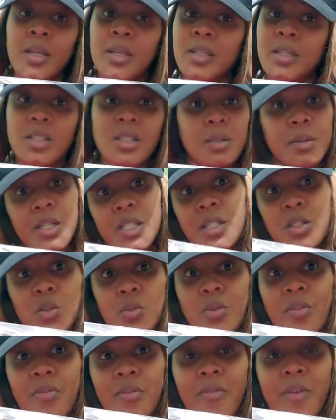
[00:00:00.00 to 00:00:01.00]
It's because it's
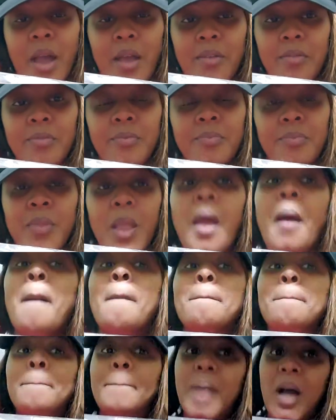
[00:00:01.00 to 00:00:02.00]
3 for $5.
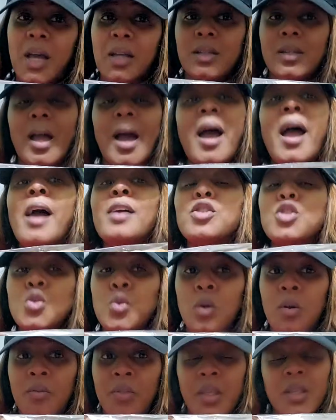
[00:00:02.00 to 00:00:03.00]
But I had
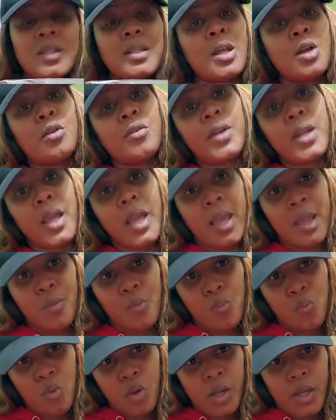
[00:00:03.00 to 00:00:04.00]
two of these and I already ate
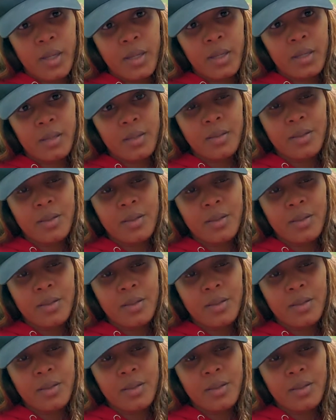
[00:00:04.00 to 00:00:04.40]
one.